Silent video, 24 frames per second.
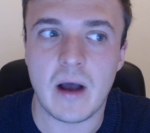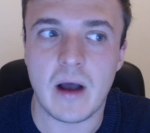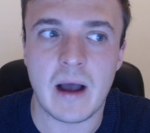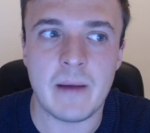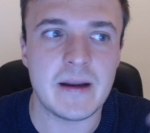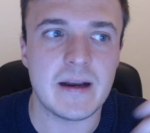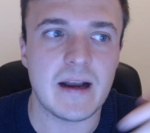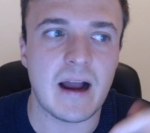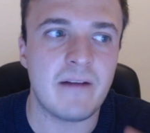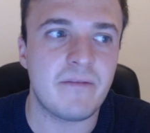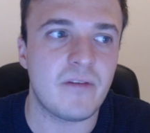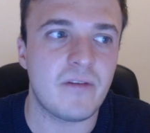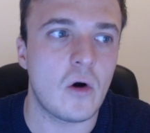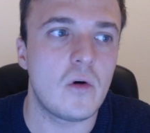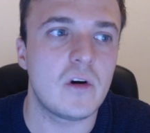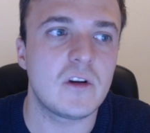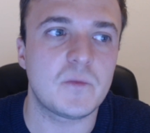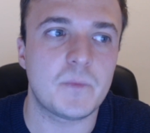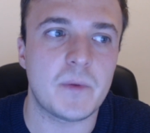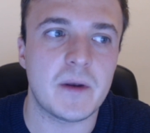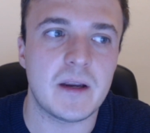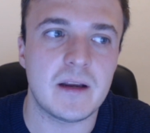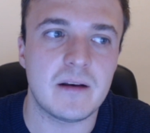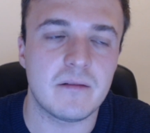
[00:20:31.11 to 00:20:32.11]
I mean, I've always
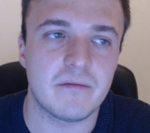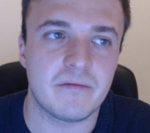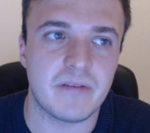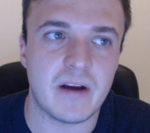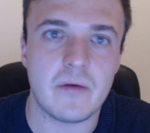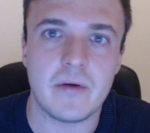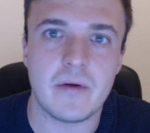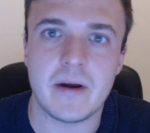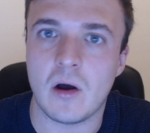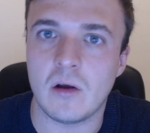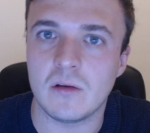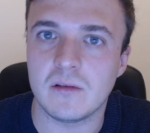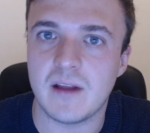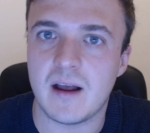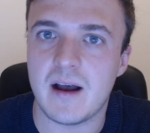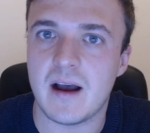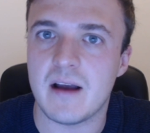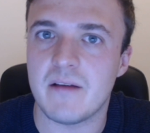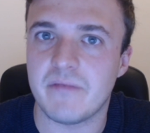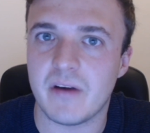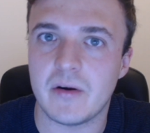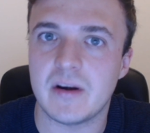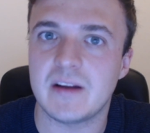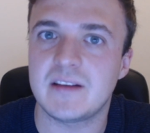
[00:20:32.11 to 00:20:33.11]
been very
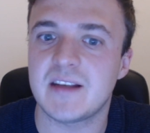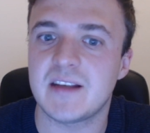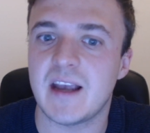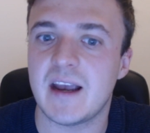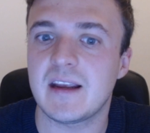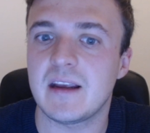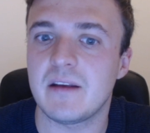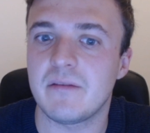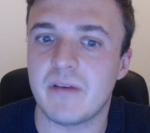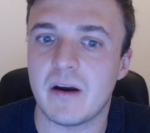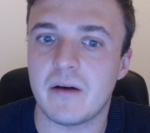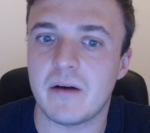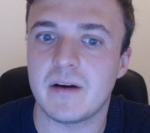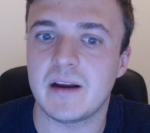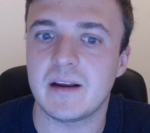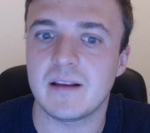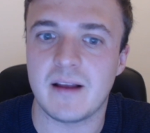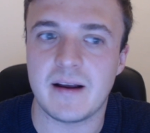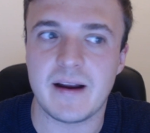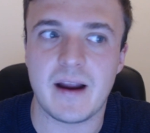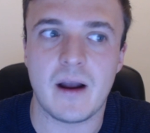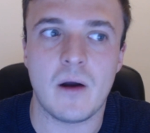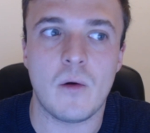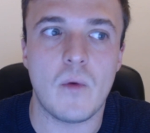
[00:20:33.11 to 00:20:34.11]
online, very techy, very
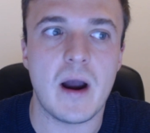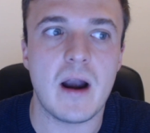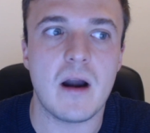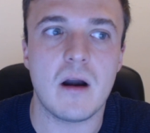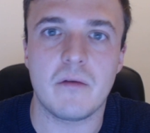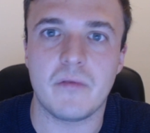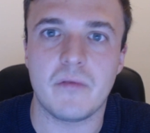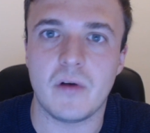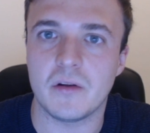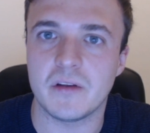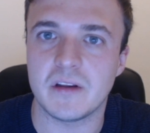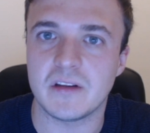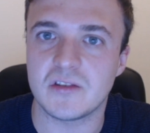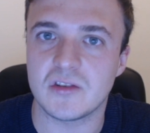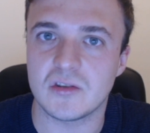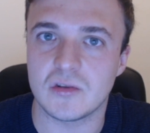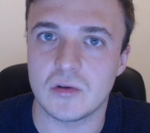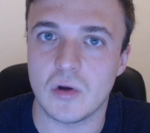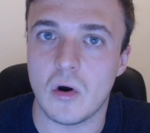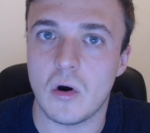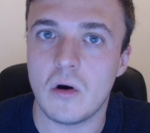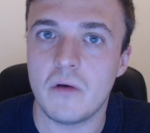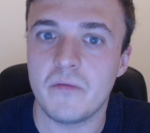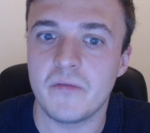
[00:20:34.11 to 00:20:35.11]
like aware of all this
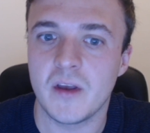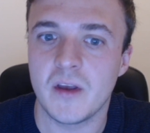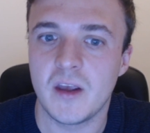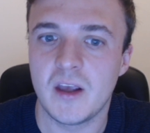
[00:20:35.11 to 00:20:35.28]
stuff.